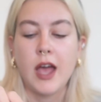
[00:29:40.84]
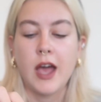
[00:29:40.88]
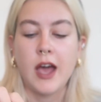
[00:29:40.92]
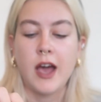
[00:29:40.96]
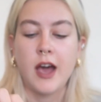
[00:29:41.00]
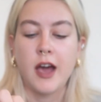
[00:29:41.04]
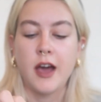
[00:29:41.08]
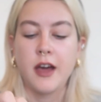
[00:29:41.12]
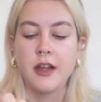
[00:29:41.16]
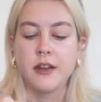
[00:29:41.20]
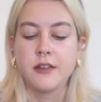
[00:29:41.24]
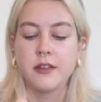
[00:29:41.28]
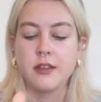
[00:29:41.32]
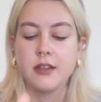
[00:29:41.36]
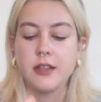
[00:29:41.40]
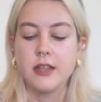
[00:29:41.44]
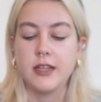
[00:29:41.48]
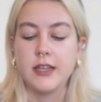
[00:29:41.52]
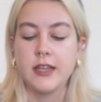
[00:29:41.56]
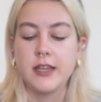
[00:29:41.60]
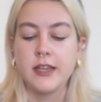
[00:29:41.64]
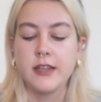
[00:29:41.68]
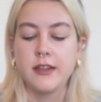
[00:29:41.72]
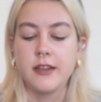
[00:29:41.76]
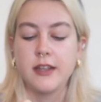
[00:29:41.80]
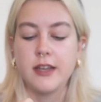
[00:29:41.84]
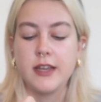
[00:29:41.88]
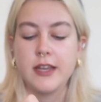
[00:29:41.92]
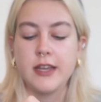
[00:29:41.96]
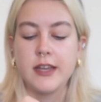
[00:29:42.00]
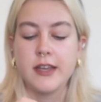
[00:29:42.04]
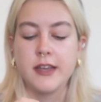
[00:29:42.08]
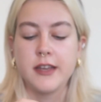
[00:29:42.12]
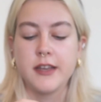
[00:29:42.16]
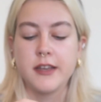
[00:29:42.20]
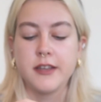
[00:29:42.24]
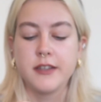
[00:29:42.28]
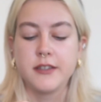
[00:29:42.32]
and it
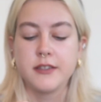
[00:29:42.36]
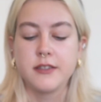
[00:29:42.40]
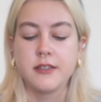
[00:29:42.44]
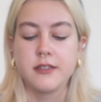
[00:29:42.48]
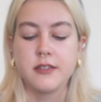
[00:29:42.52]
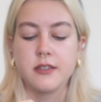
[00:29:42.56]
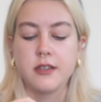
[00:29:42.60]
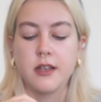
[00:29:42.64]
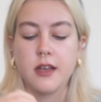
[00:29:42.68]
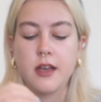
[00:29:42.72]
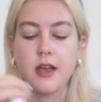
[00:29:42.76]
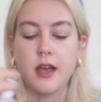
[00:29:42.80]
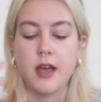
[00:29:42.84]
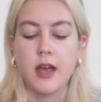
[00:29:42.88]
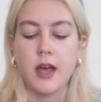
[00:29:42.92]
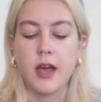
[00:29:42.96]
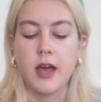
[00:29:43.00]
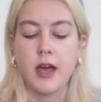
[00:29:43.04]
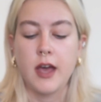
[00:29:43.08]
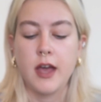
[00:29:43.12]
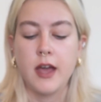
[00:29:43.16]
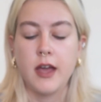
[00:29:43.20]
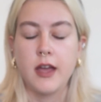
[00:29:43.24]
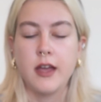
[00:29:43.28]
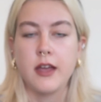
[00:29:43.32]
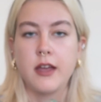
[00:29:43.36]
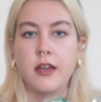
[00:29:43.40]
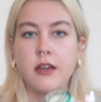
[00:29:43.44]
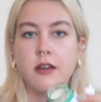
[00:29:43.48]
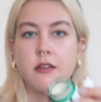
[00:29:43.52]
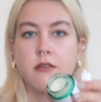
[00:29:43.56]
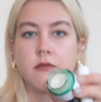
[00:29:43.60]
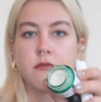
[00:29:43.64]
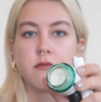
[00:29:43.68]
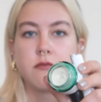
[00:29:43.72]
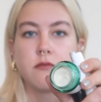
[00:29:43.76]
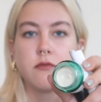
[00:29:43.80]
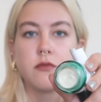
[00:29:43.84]
is a
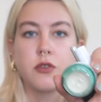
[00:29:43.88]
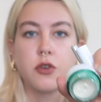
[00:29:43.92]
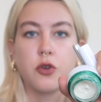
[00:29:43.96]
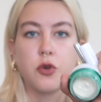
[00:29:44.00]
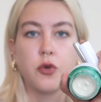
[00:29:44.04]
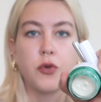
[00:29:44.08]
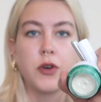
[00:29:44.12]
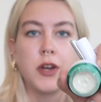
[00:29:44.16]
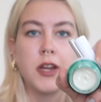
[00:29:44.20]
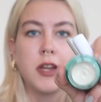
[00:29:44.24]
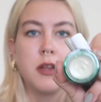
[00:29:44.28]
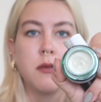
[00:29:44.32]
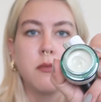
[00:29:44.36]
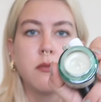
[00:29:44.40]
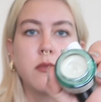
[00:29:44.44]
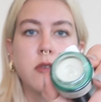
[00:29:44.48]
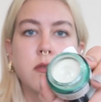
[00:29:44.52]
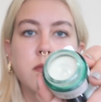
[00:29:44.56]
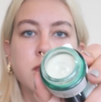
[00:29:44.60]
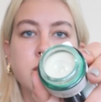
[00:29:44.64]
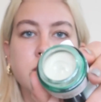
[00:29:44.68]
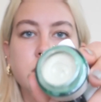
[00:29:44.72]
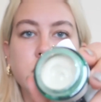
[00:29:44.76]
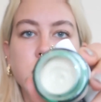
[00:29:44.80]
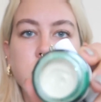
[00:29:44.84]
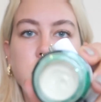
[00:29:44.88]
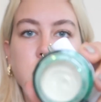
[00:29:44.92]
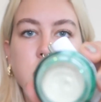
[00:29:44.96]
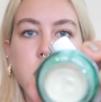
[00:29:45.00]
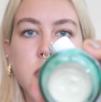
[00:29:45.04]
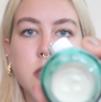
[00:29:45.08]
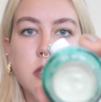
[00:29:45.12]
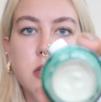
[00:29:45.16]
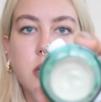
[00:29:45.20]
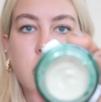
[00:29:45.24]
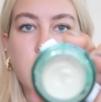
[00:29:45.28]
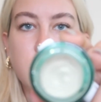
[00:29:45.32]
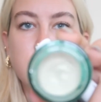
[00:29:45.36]
cream,
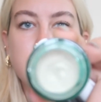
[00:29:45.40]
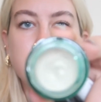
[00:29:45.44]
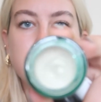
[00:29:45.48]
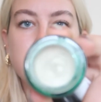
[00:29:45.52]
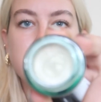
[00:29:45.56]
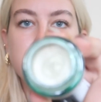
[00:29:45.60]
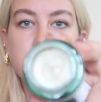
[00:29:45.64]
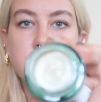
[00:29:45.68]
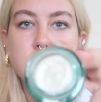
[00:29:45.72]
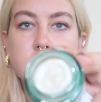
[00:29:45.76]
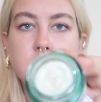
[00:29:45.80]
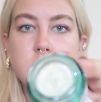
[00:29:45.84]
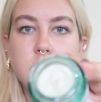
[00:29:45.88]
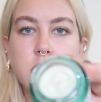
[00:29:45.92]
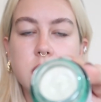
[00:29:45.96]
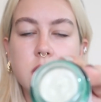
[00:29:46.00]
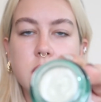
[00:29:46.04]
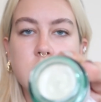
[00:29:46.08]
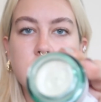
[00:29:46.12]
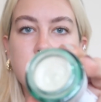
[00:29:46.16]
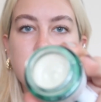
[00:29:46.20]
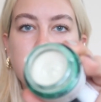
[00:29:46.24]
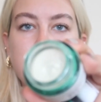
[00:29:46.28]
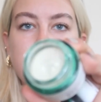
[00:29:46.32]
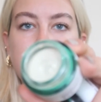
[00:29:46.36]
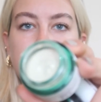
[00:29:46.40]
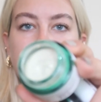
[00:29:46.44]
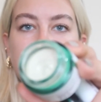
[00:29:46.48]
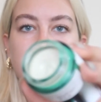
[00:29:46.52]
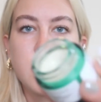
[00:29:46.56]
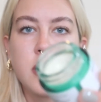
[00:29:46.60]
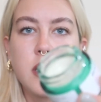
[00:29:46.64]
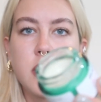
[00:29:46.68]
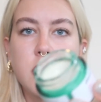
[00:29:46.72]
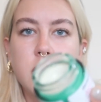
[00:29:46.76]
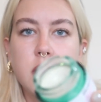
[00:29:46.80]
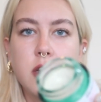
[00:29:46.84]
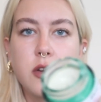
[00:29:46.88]
comes in
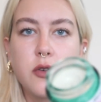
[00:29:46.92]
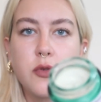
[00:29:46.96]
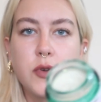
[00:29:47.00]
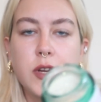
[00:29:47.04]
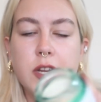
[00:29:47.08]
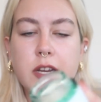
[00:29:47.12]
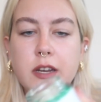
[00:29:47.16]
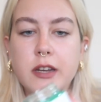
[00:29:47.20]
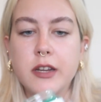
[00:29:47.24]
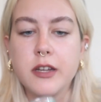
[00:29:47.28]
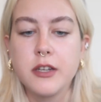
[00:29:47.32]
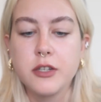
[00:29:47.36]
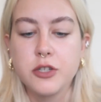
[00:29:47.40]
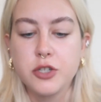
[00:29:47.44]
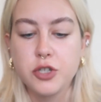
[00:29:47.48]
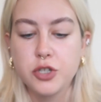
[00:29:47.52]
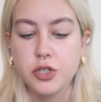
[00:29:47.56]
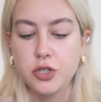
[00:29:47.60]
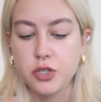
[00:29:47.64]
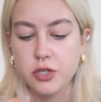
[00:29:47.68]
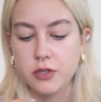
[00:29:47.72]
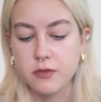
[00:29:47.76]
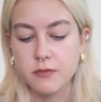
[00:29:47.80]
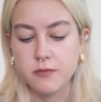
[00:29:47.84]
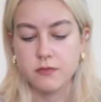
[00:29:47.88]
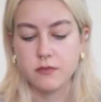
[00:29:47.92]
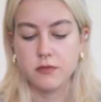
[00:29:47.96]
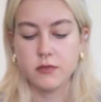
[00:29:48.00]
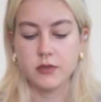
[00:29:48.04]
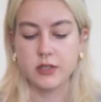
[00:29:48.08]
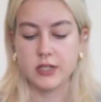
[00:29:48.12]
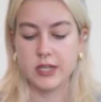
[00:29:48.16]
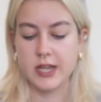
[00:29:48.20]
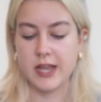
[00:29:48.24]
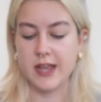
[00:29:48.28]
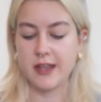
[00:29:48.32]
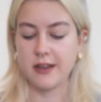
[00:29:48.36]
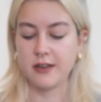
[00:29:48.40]
a greenish
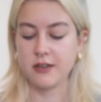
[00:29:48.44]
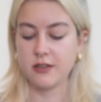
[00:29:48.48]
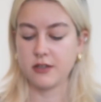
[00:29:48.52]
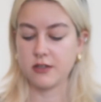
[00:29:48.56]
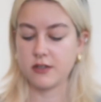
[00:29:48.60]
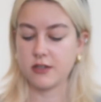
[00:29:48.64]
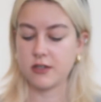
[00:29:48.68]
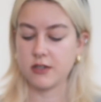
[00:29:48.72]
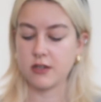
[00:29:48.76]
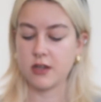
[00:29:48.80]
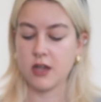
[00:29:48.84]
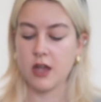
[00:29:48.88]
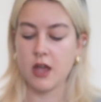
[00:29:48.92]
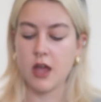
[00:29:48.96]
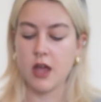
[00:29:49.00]
tint,